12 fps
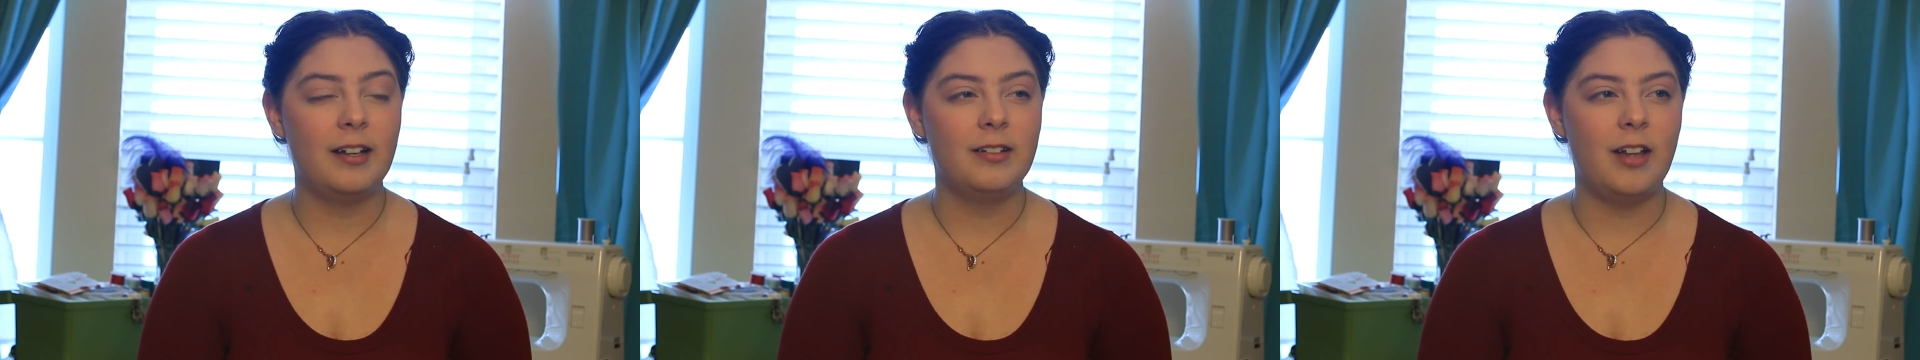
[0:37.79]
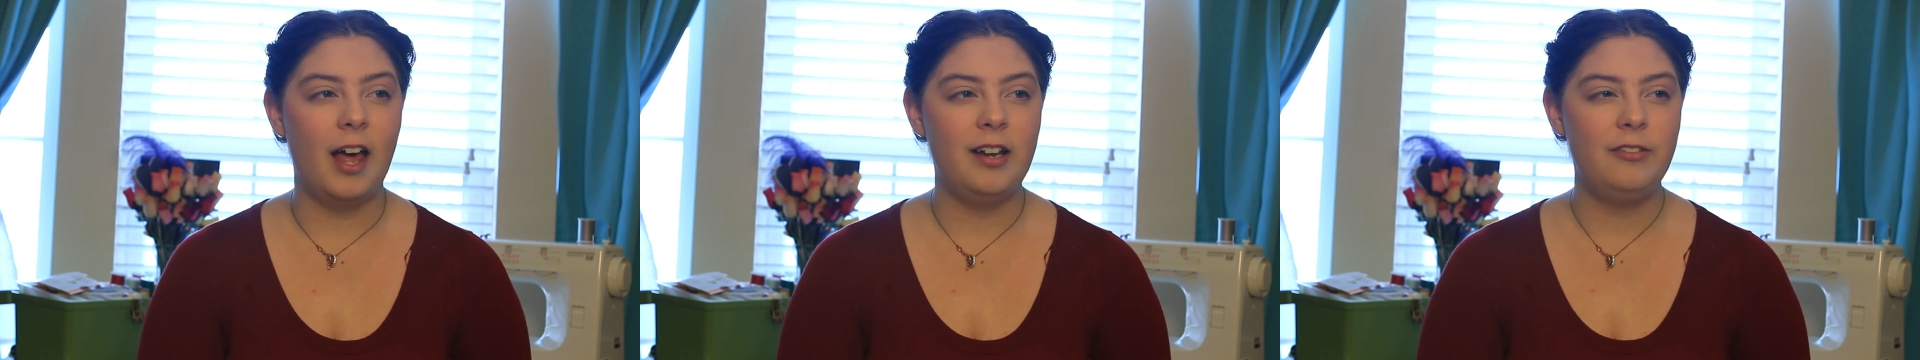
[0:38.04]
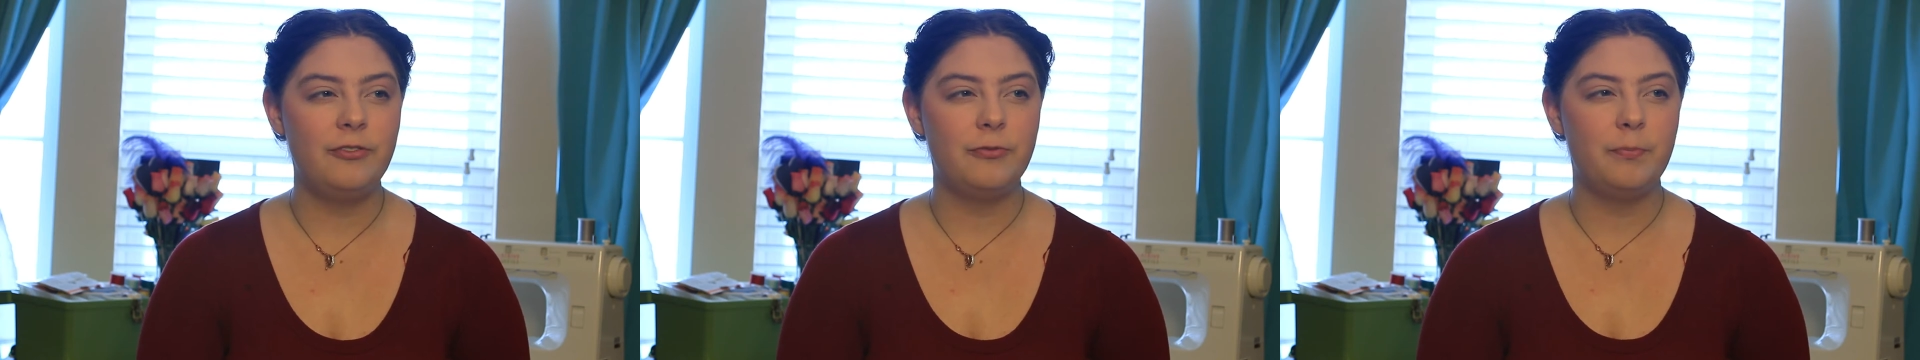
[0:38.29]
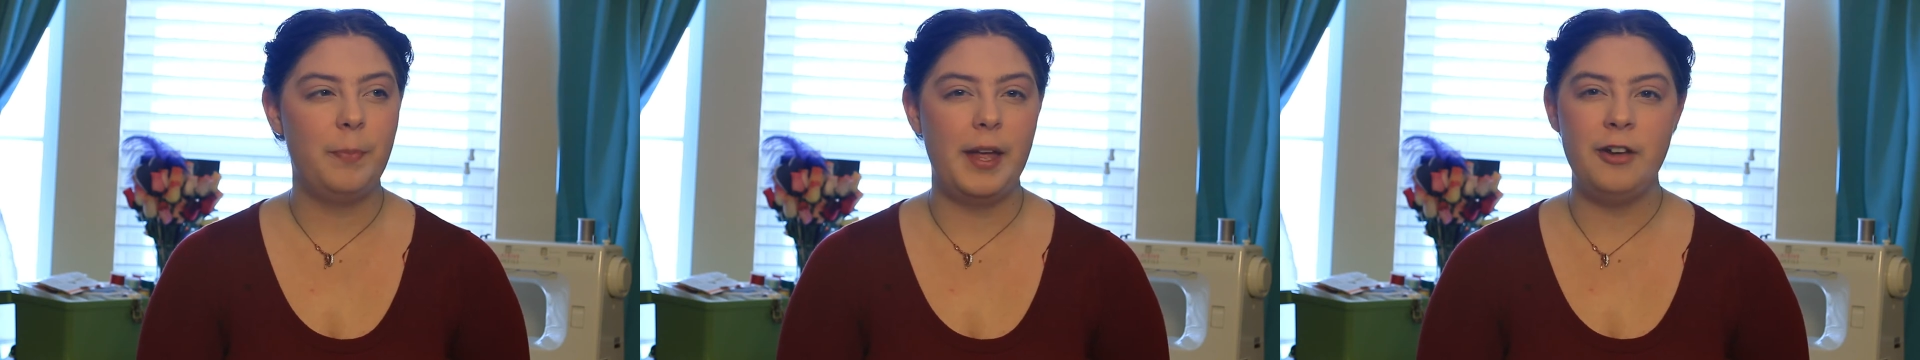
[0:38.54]
a lot of
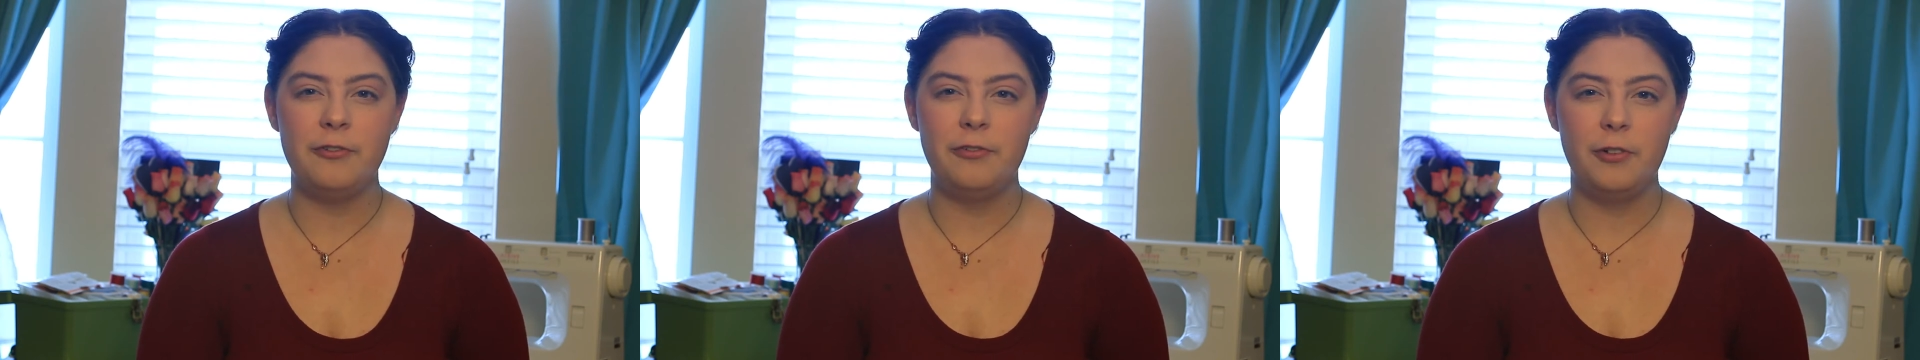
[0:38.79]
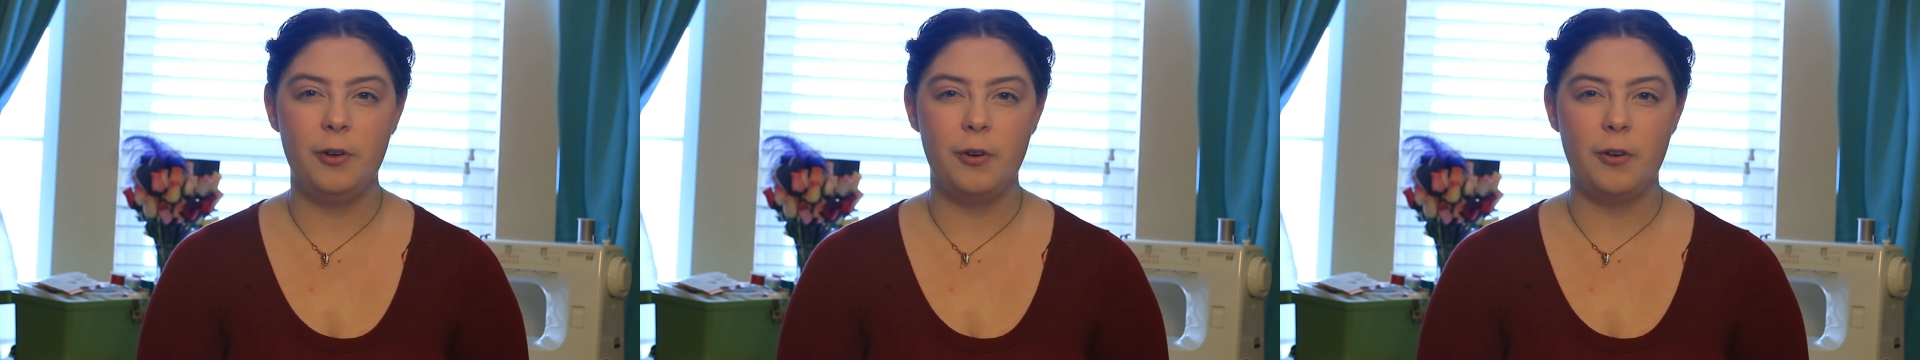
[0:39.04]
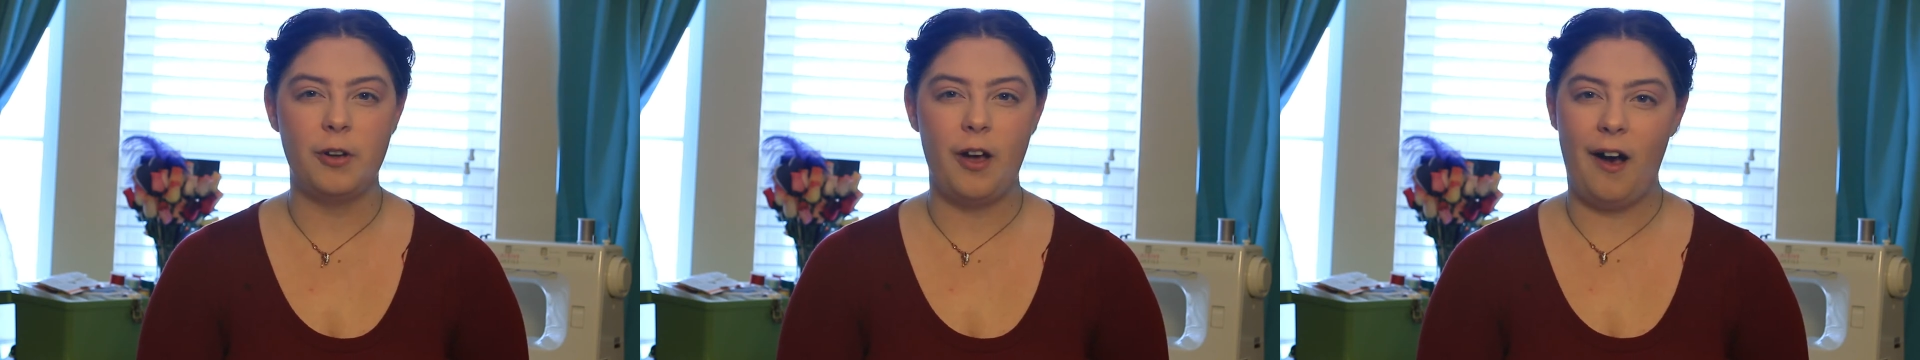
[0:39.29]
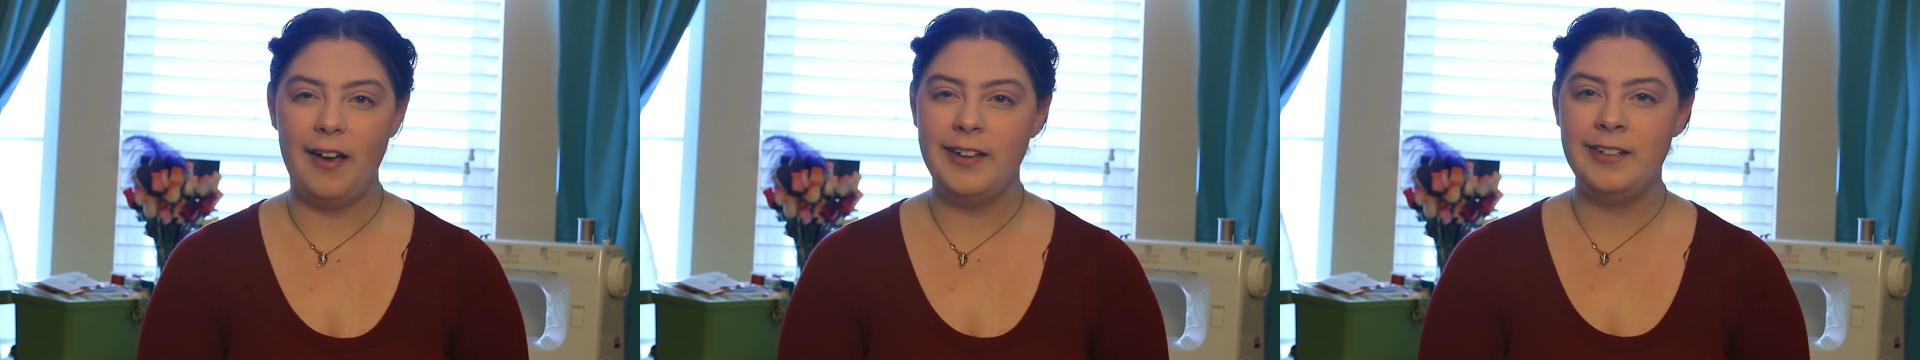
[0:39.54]
pink floral
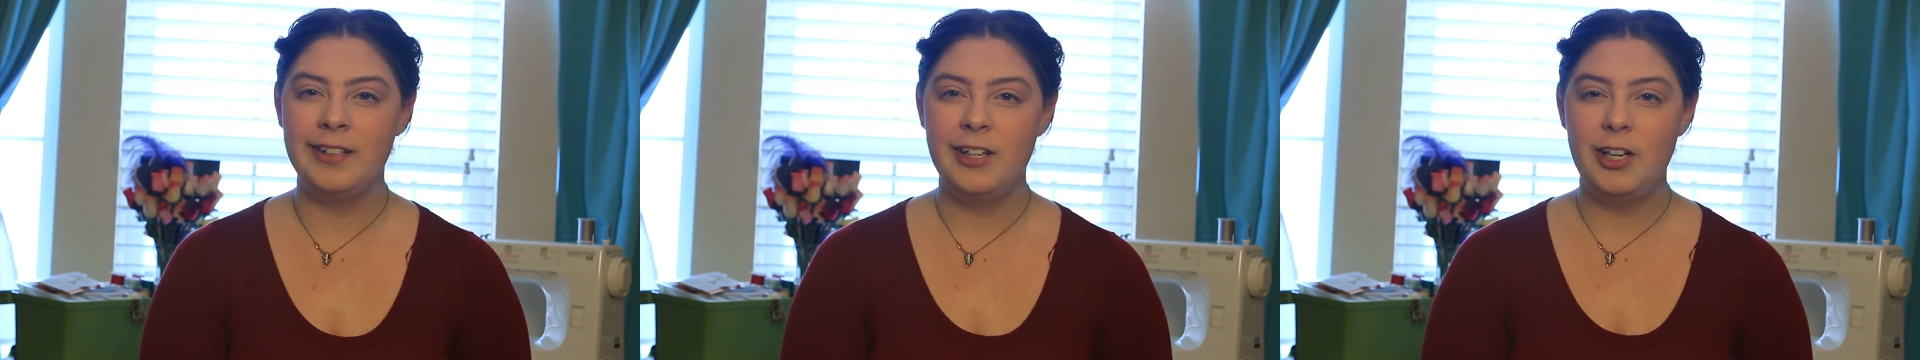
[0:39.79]
cotton,